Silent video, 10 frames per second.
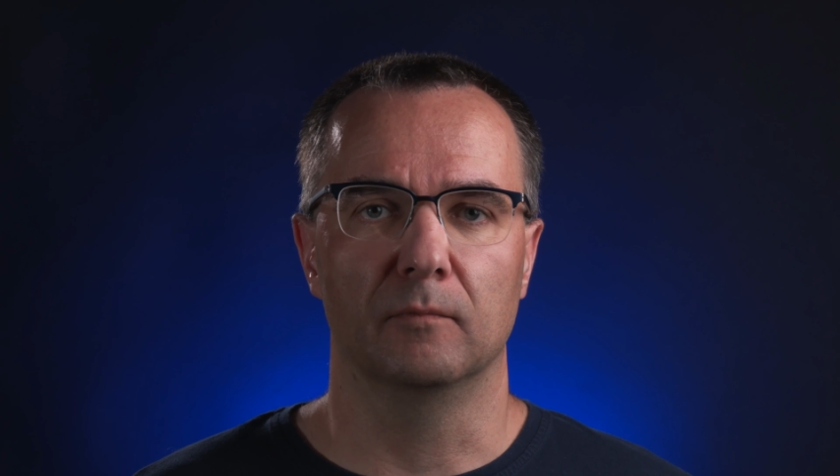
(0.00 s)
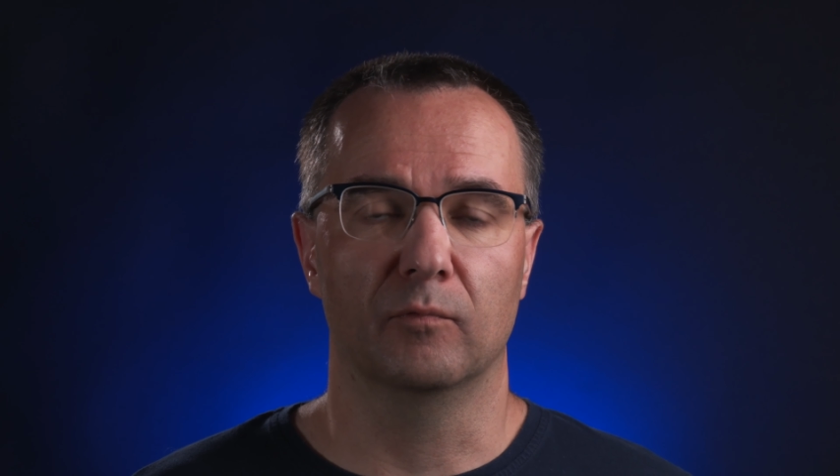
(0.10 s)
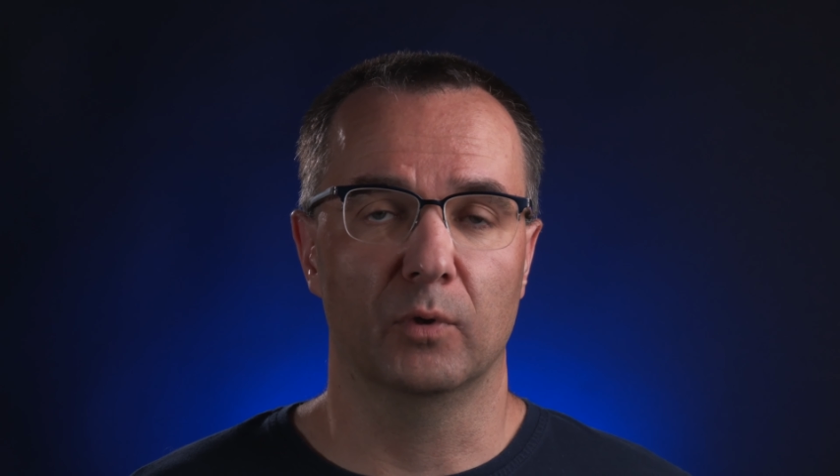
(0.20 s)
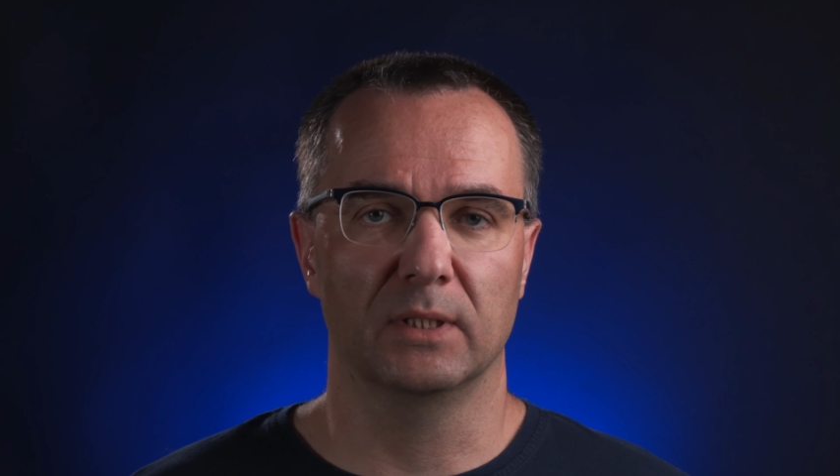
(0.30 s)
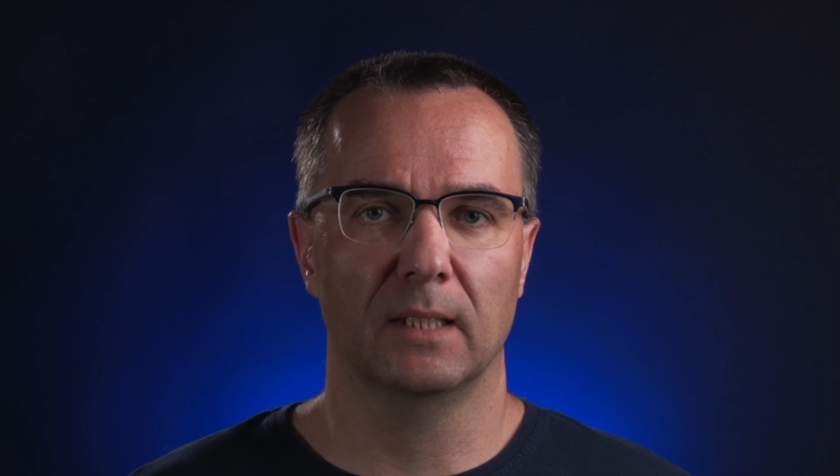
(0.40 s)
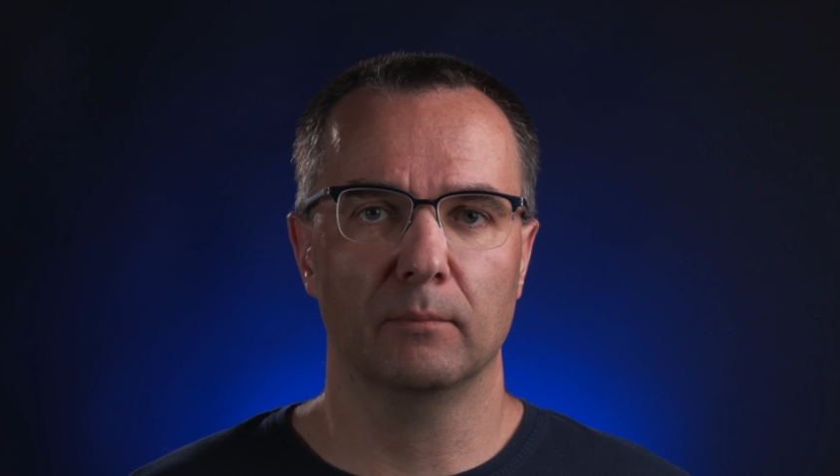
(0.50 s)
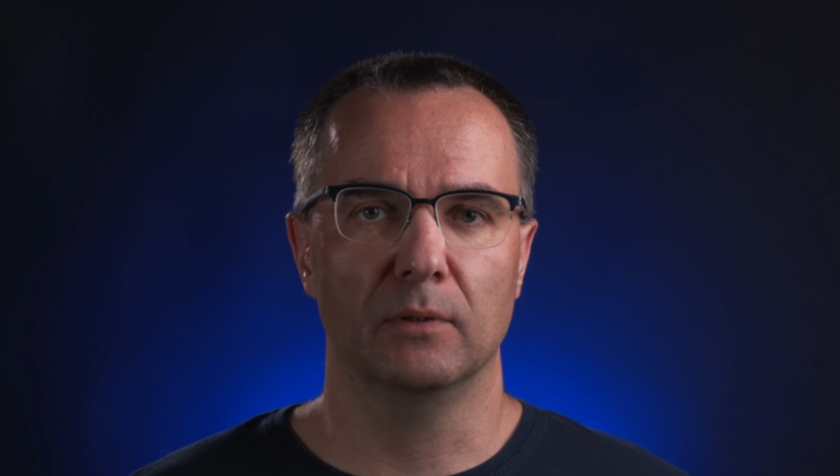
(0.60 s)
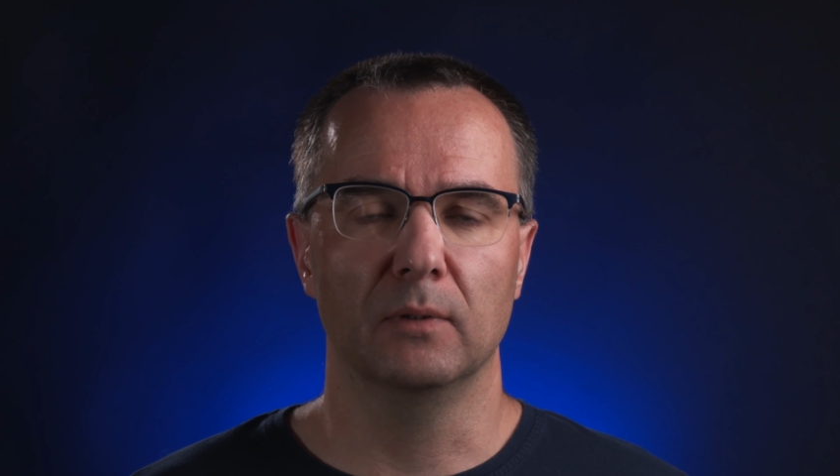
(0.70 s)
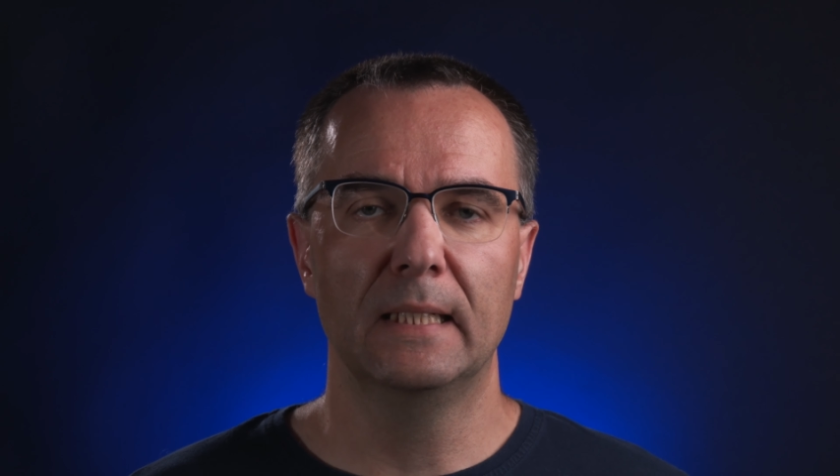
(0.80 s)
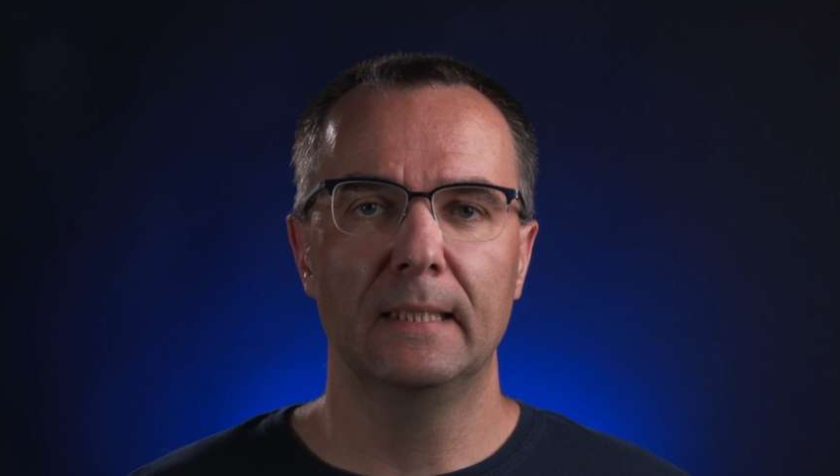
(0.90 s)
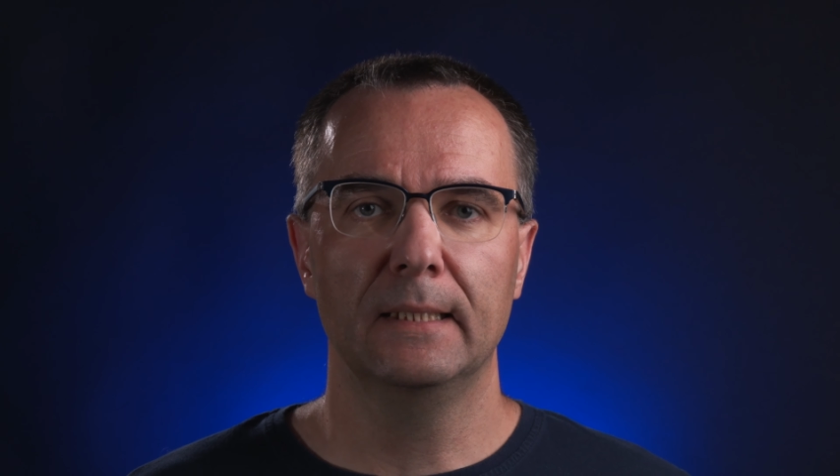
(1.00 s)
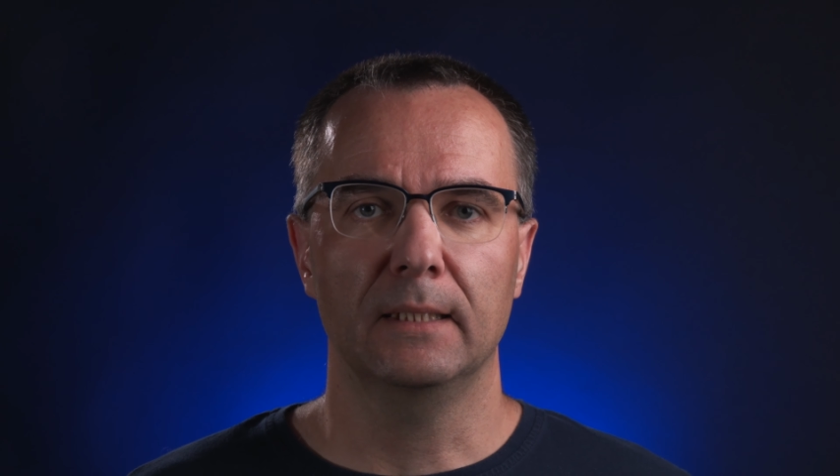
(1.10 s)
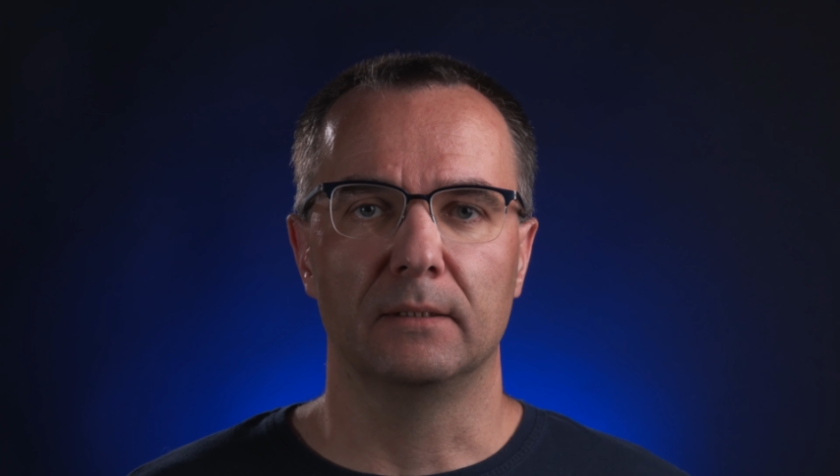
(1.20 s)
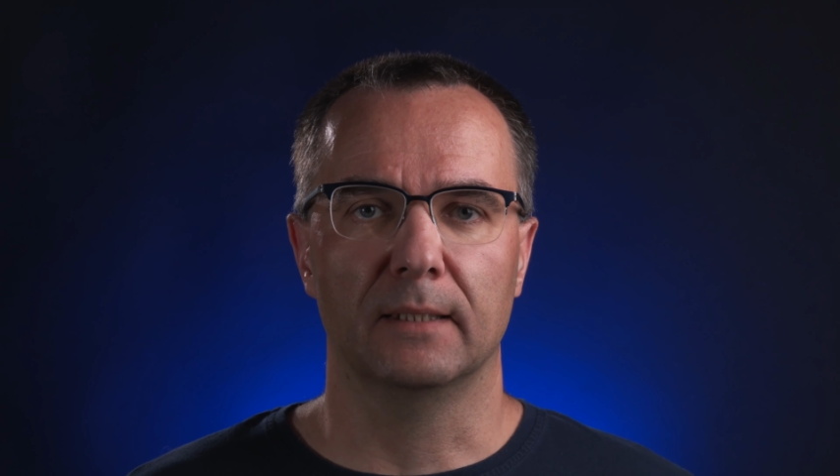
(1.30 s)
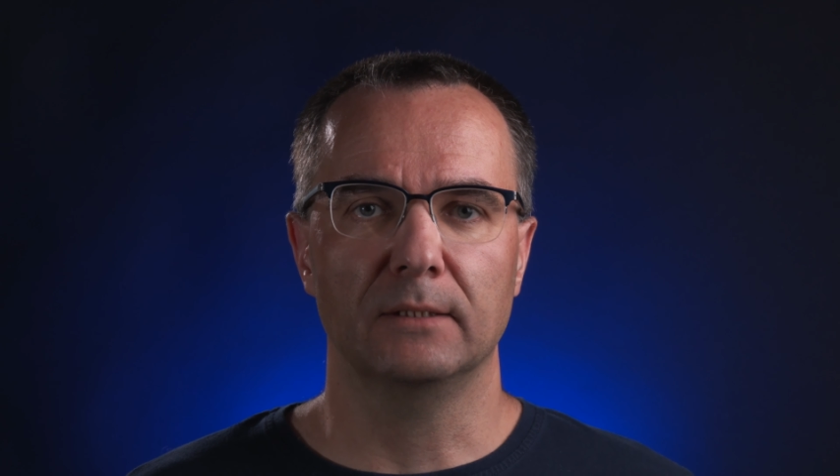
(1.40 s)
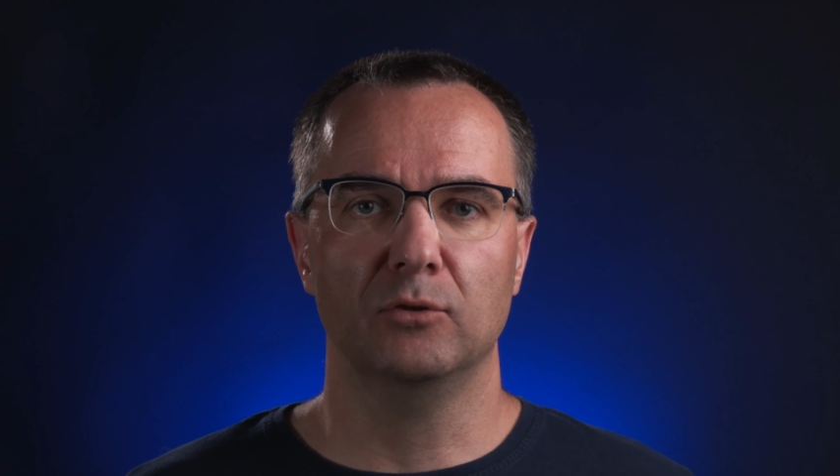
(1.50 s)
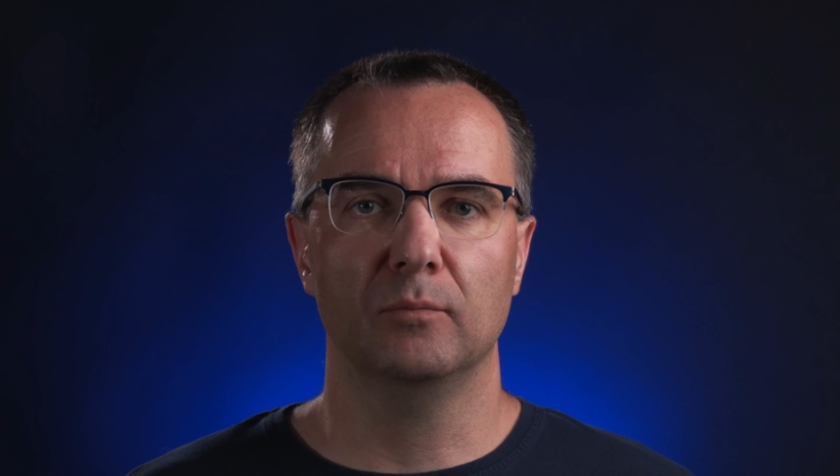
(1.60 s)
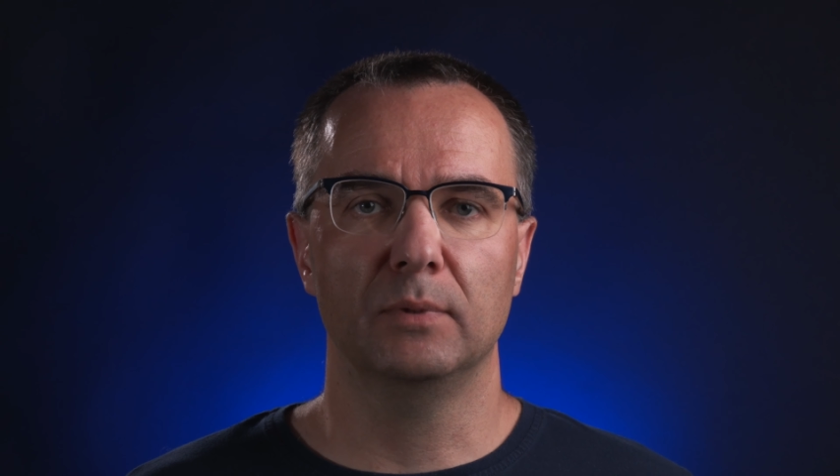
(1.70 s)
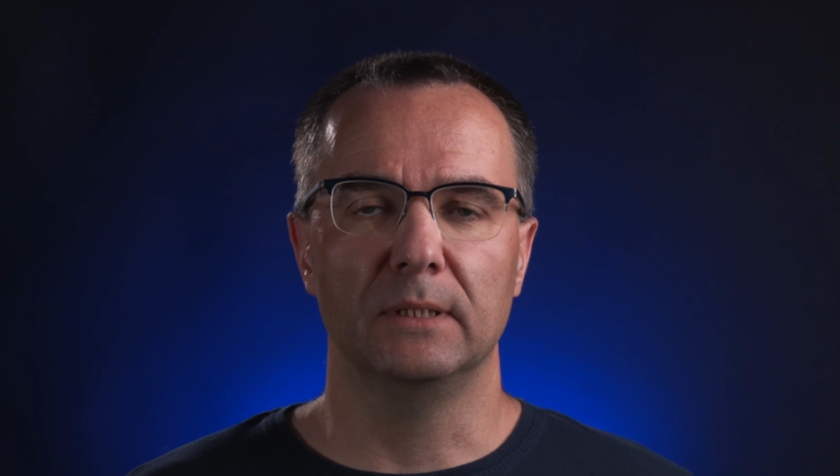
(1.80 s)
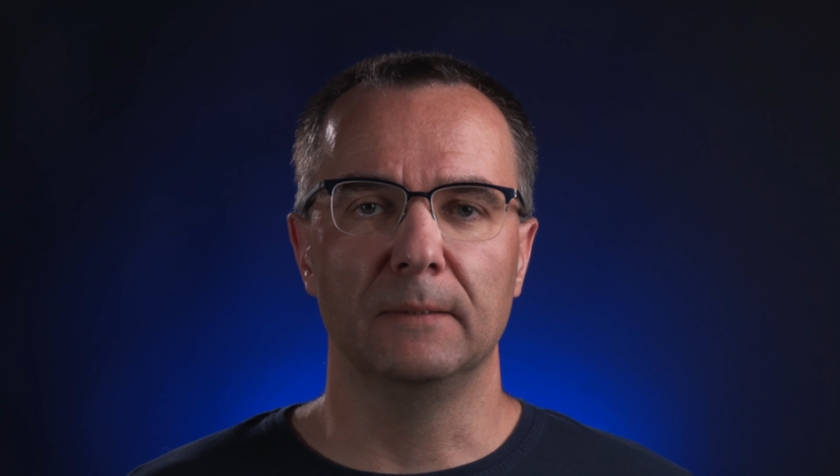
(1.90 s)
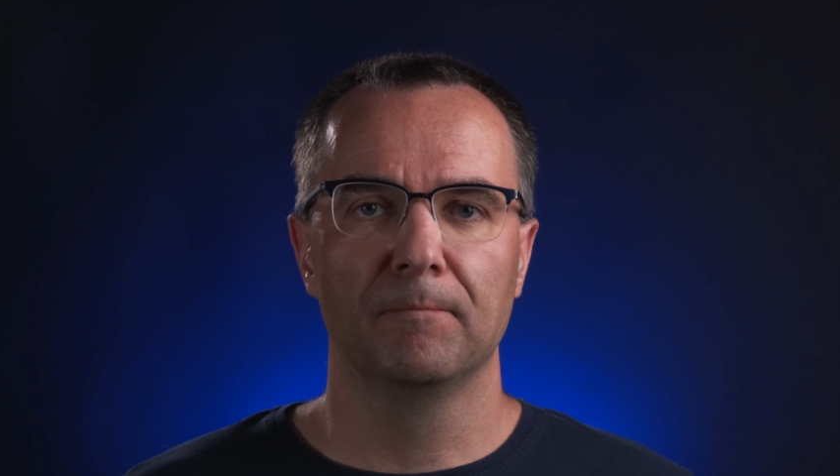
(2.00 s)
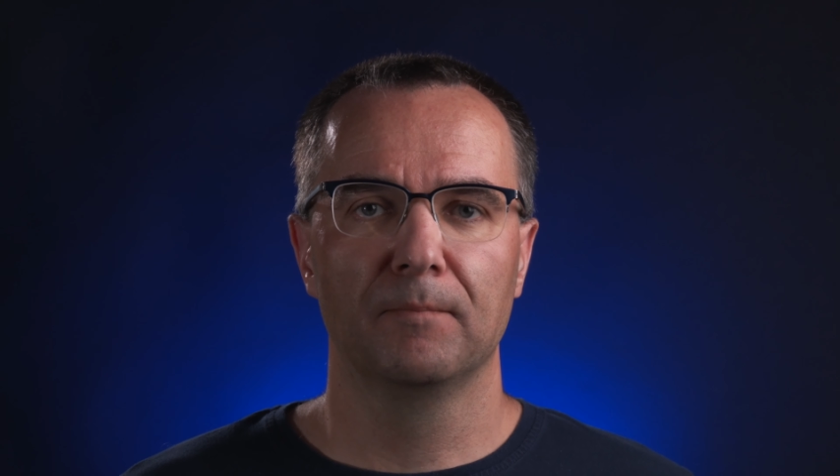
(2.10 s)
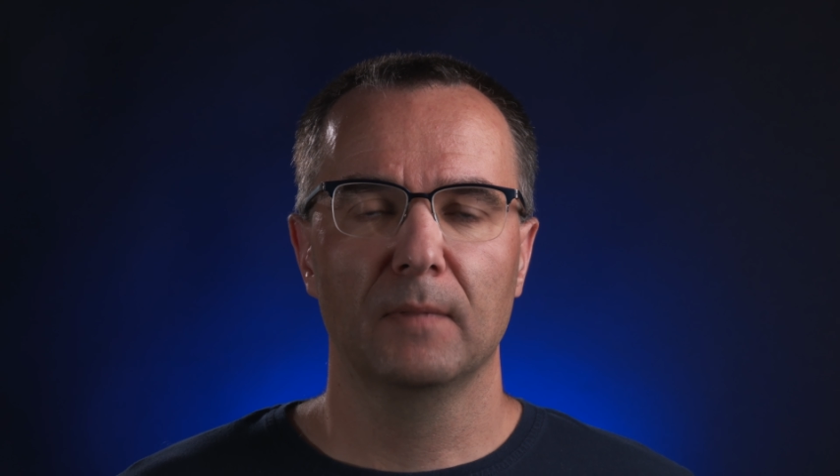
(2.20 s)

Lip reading: for example, it has to be